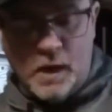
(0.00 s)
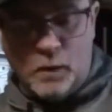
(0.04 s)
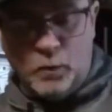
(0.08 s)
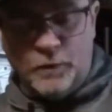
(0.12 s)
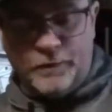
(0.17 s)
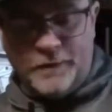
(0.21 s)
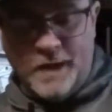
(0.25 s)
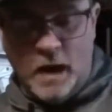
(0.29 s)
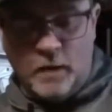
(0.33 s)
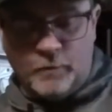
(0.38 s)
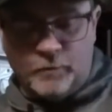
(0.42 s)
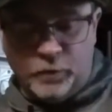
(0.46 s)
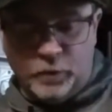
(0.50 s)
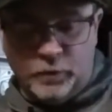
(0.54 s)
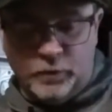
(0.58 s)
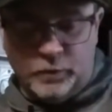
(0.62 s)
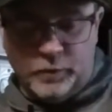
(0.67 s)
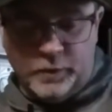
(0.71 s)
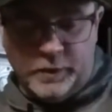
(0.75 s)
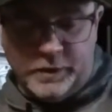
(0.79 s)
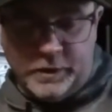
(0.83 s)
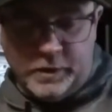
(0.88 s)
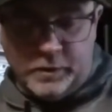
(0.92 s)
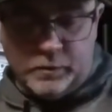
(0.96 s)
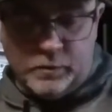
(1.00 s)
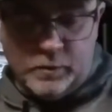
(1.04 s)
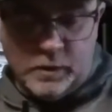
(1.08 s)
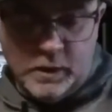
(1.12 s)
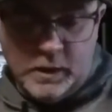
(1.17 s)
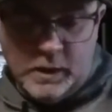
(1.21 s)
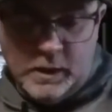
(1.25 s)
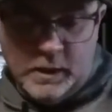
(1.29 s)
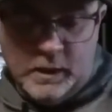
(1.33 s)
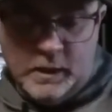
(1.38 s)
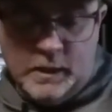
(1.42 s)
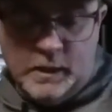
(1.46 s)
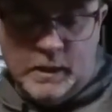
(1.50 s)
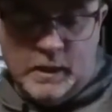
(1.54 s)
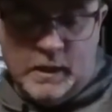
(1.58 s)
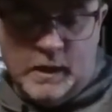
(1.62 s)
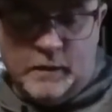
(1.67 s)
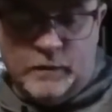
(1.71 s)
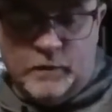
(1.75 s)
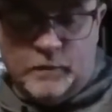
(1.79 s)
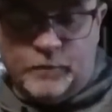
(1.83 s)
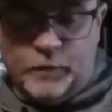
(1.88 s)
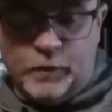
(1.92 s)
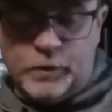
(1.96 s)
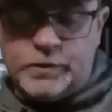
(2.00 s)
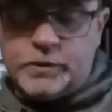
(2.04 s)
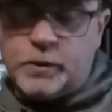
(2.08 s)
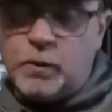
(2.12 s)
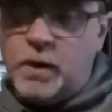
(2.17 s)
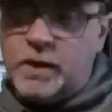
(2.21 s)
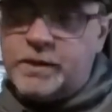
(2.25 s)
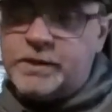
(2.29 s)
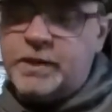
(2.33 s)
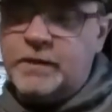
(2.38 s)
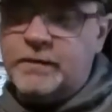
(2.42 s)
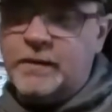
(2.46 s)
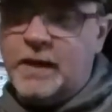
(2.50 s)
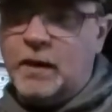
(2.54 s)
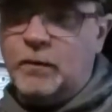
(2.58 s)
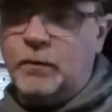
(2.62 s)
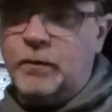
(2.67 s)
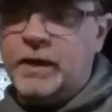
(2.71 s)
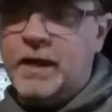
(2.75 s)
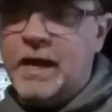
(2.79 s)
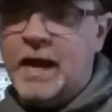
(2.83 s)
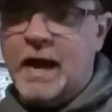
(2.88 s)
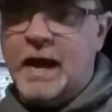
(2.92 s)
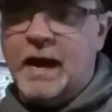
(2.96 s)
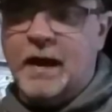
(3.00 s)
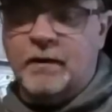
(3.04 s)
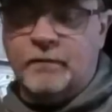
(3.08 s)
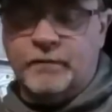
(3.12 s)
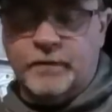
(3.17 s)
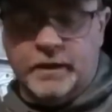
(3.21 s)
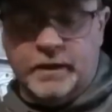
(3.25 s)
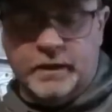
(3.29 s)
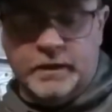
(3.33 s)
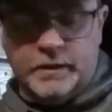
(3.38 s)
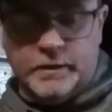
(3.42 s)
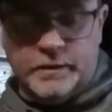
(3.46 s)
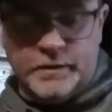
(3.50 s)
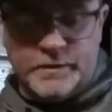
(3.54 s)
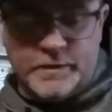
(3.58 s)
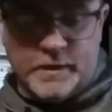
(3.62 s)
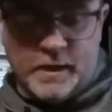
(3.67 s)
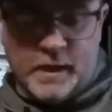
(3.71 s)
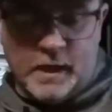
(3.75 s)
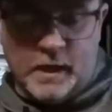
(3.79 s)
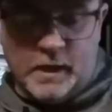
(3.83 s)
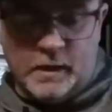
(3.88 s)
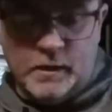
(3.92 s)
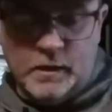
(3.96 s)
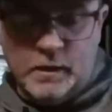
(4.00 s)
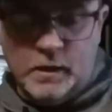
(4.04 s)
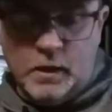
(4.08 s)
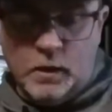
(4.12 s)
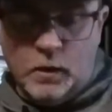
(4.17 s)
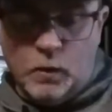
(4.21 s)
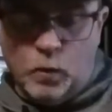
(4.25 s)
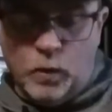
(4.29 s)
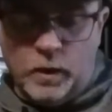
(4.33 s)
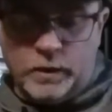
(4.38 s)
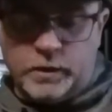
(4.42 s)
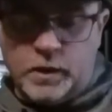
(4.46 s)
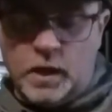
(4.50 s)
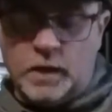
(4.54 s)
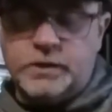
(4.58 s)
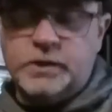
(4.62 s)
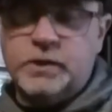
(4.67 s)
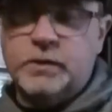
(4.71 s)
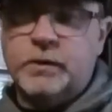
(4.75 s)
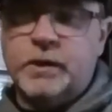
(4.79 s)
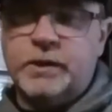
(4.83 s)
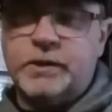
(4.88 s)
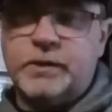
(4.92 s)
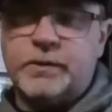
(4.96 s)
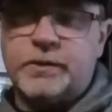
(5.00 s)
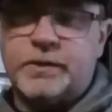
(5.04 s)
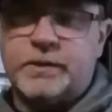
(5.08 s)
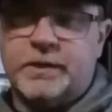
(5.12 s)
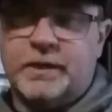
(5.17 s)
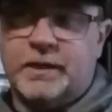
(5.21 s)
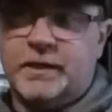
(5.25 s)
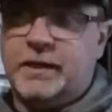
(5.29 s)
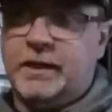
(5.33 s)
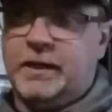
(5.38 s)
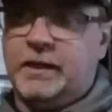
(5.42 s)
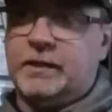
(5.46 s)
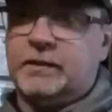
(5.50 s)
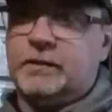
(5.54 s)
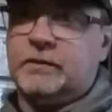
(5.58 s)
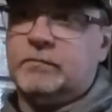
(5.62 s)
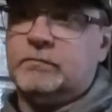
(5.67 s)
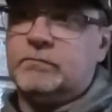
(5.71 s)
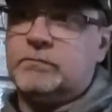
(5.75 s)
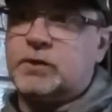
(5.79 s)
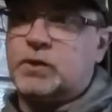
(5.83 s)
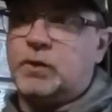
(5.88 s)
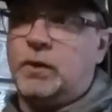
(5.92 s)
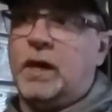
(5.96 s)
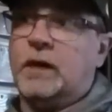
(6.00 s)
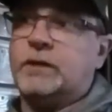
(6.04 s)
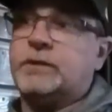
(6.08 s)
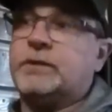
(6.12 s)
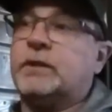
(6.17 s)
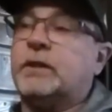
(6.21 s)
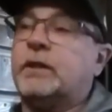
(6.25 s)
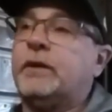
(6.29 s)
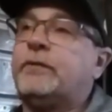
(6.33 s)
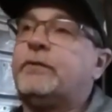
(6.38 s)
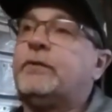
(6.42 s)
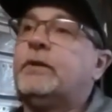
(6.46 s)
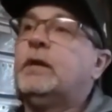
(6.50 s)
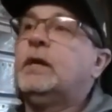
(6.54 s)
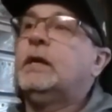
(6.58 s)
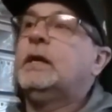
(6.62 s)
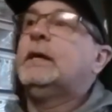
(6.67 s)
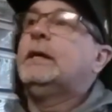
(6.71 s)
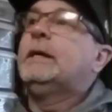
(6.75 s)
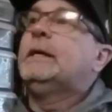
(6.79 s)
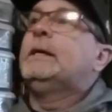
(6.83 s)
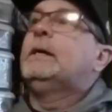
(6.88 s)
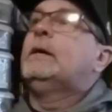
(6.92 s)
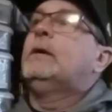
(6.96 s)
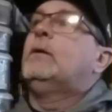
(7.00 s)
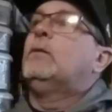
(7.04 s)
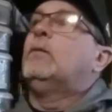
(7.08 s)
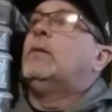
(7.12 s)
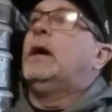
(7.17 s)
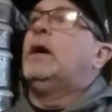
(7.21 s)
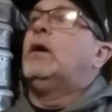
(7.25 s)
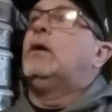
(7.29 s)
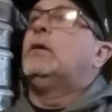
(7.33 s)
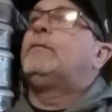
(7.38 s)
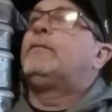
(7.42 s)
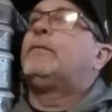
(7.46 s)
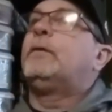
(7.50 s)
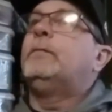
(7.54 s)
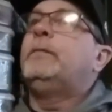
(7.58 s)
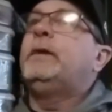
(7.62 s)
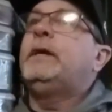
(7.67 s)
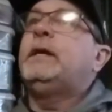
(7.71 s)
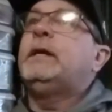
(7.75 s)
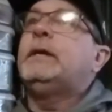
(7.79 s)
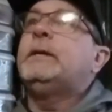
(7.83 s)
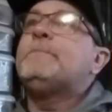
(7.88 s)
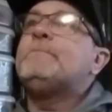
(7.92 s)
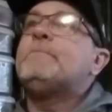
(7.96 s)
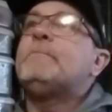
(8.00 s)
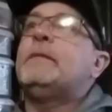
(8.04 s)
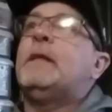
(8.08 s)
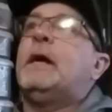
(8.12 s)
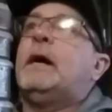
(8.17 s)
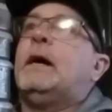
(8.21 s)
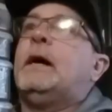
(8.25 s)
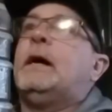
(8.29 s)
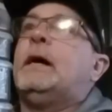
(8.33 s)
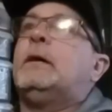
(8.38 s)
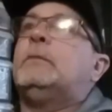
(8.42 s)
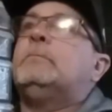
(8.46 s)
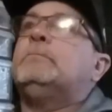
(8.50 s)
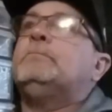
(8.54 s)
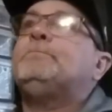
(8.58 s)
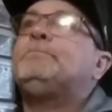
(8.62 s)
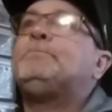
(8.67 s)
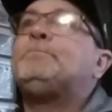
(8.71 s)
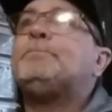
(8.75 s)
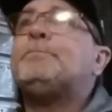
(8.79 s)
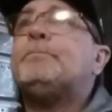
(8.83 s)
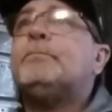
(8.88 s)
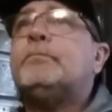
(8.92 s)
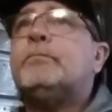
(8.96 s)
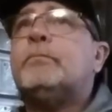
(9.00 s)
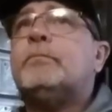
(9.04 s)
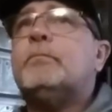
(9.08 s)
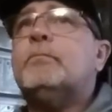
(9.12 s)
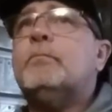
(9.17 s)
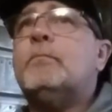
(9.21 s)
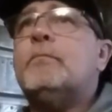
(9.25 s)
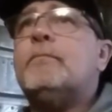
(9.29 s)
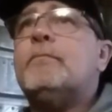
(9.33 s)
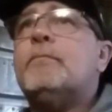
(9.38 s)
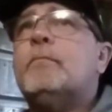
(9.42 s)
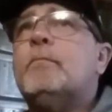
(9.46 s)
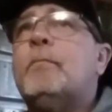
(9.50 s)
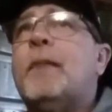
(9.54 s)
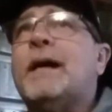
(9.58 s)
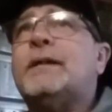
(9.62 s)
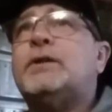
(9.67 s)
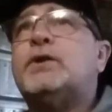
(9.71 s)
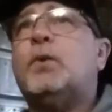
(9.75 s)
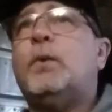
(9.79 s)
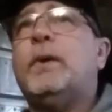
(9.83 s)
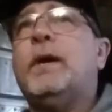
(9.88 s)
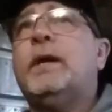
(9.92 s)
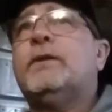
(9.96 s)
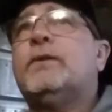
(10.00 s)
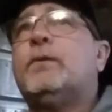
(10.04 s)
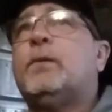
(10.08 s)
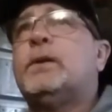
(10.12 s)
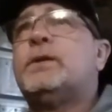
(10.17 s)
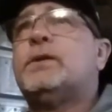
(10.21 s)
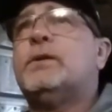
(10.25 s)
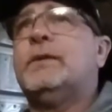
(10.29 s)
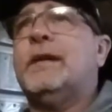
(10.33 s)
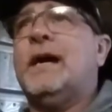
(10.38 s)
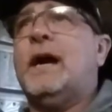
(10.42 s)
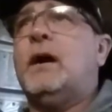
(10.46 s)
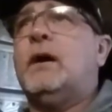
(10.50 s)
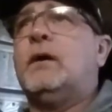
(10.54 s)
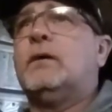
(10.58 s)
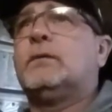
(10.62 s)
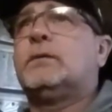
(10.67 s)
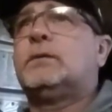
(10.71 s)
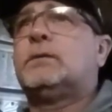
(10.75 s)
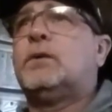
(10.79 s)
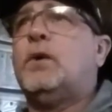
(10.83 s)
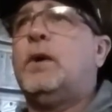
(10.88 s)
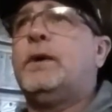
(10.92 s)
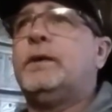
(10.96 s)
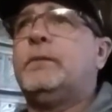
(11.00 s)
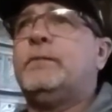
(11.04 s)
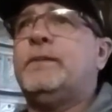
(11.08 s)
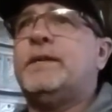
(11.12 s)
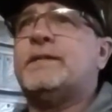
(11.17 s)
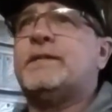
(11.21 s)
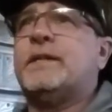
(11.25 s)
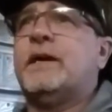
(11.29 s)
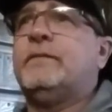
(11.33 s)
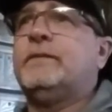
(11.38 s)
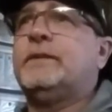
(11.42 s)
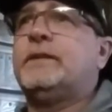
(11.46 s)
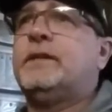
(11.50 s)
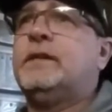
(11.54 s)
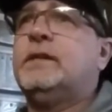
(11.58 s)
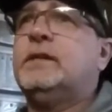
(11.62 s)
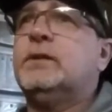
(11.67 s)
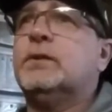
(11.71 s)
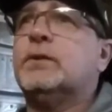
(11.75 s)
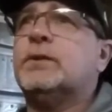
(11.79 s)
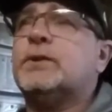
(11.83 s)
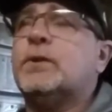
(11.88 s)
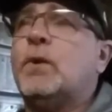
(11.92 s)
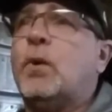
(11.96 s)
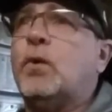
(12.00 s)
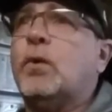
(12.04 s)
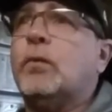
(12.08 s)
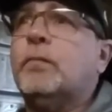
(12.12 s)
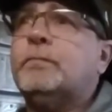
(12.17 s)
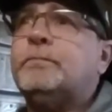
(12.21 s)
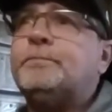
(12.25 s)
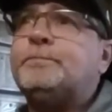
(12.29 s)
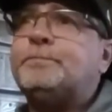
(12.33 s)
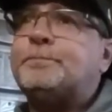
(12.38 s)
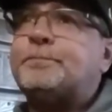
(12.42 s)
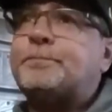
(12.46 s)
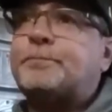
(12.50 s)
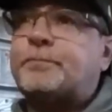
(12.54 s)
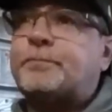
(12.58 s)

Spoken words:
without further ado, the first question that we have is, what got you interested in tarantulas? Well, for me, my twins, which are now going to be 17 years old,